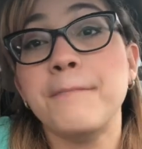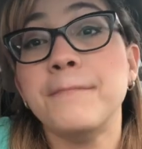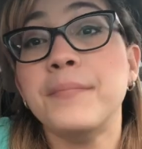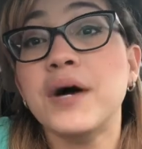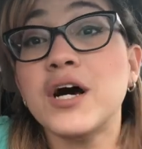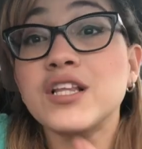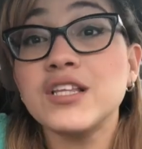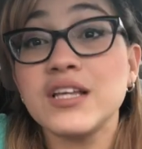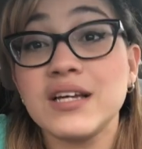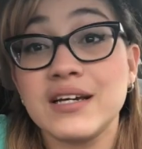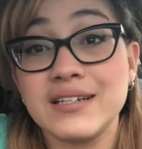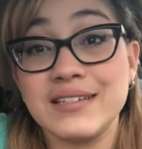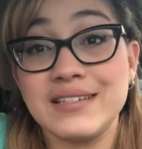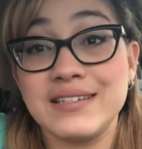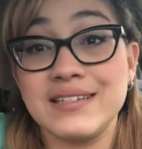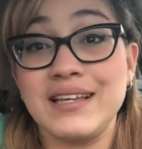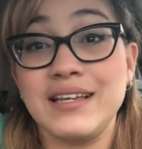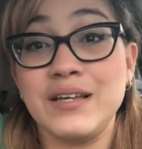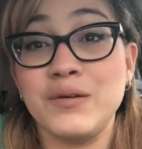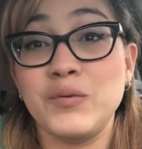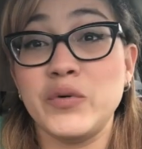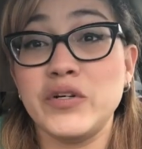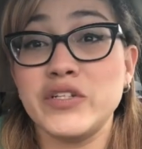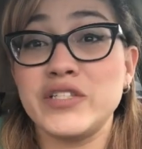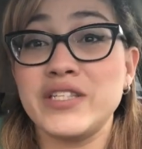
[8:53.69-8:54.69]
but
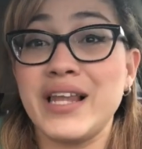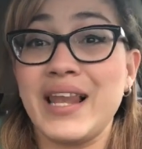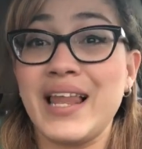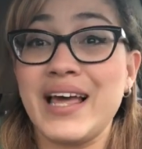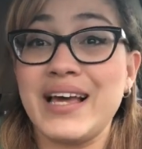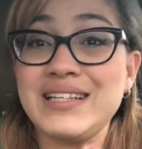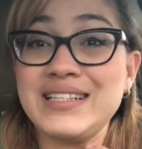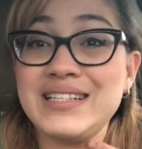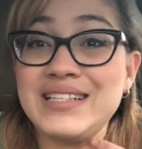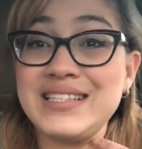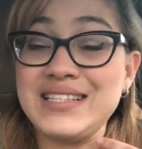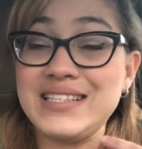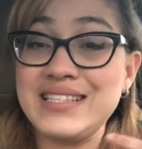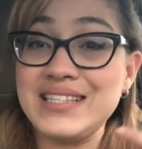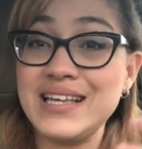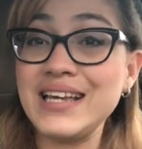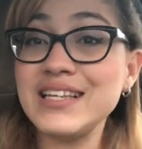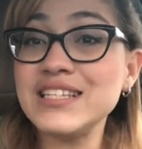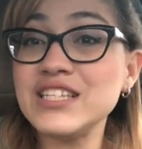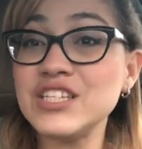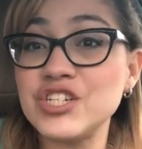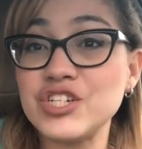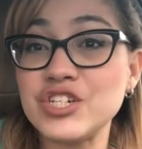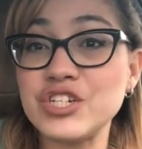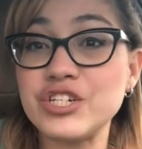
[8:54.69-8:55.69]
it was like
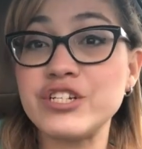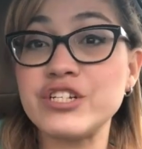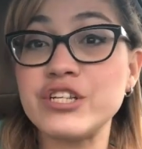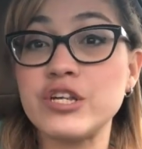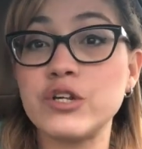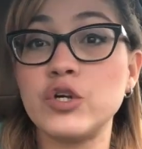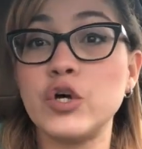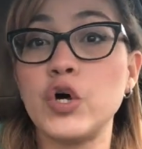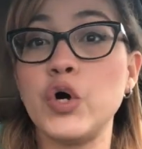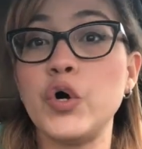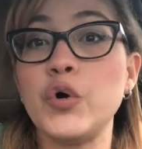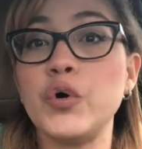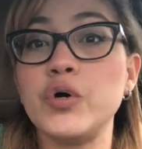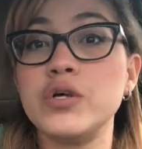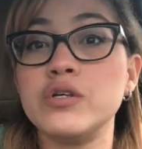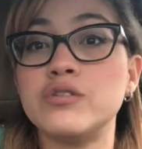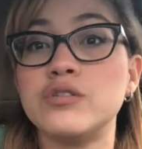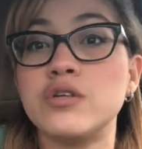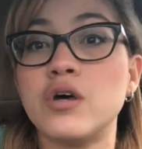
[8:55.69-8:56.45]
10 years ago,